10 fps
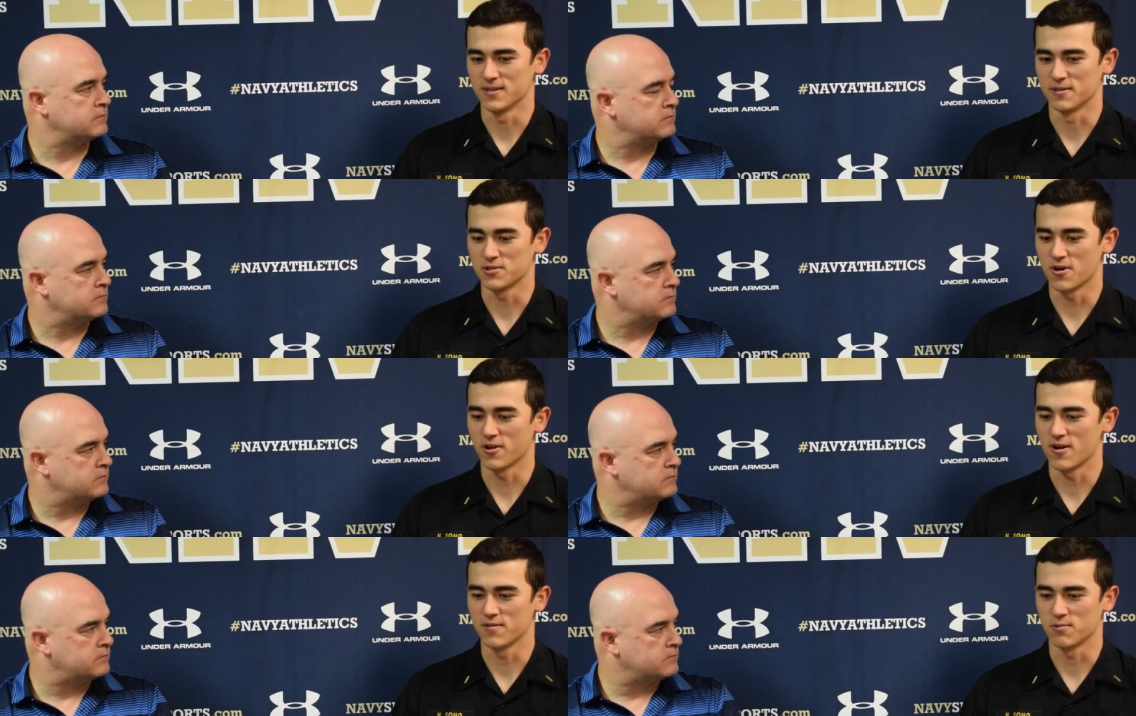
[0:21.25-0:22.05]
Speaker 1: you know,
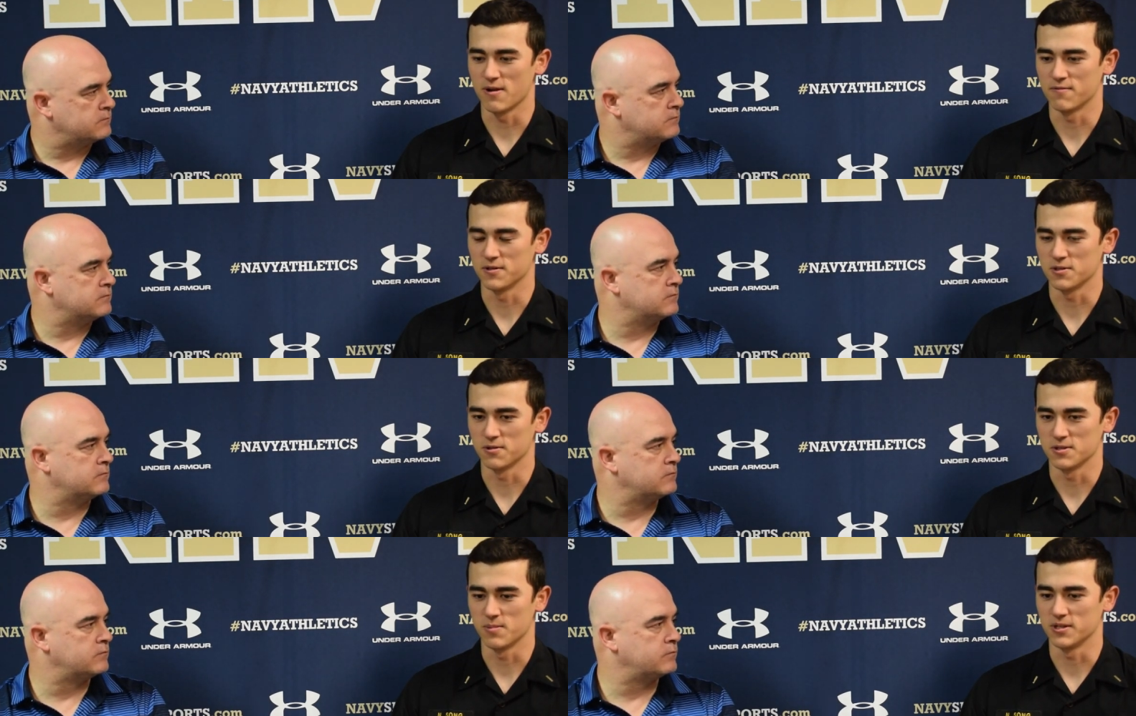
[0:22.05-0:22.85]
starting off on the right foot is
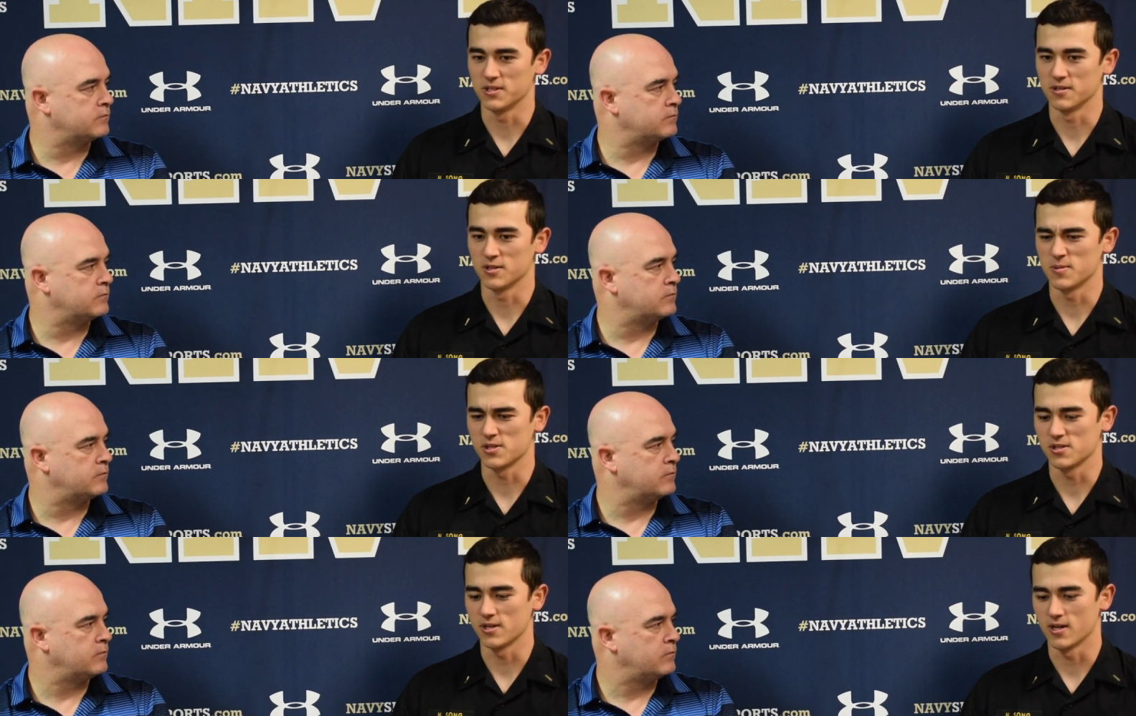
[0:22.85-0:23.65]
always a big deal,
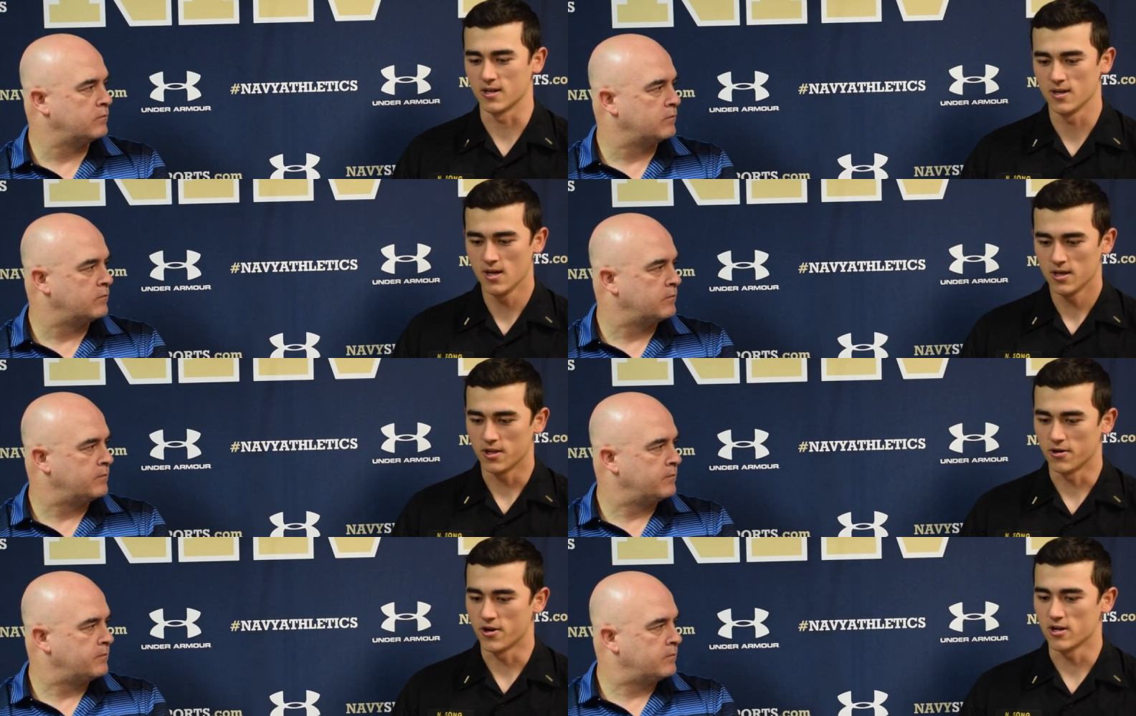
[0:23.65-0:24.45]
especially uh, you
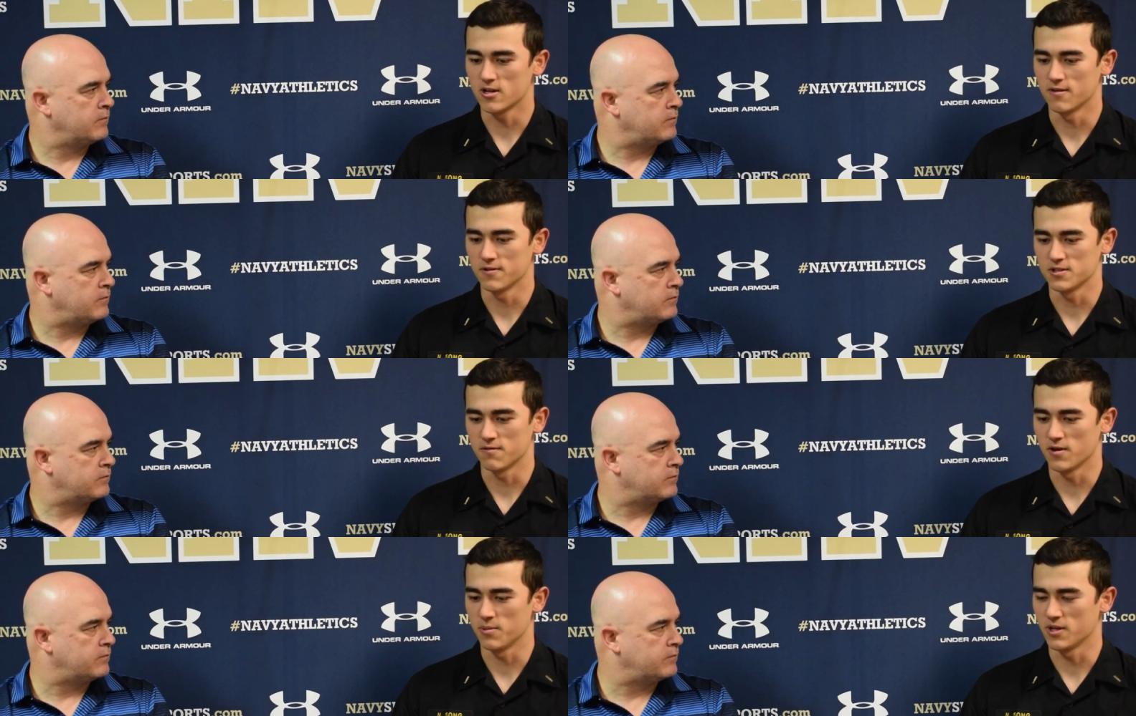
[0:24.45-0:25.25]
know non-conference in the
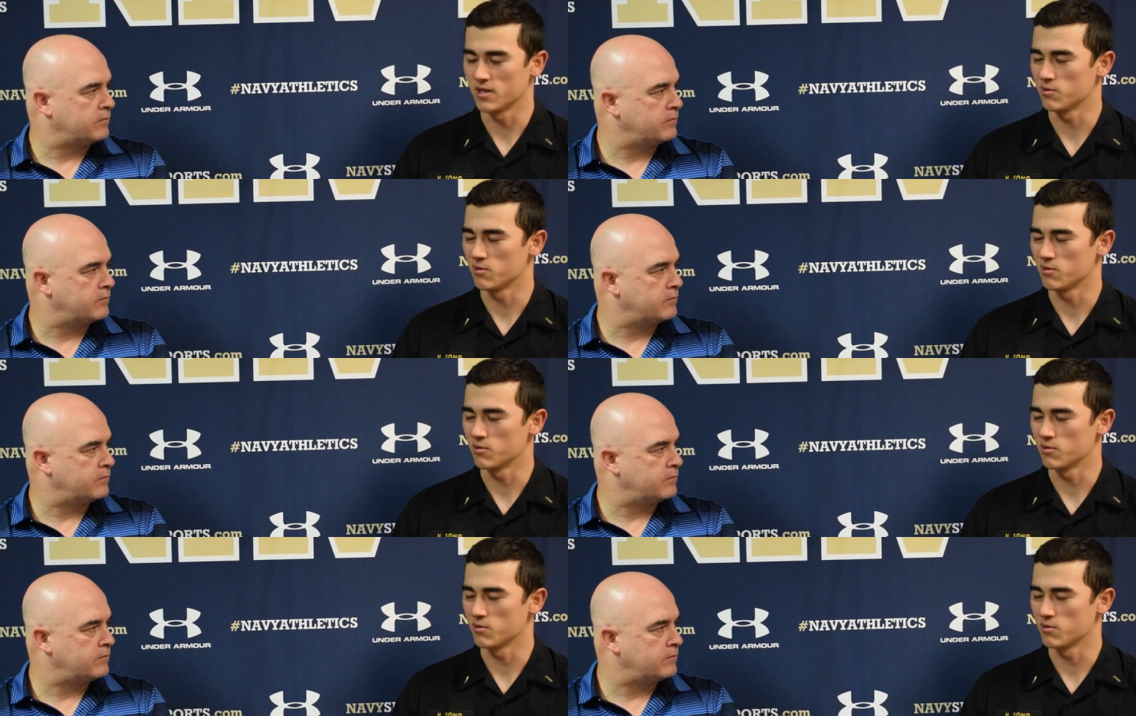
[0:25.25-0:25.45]
very beginning.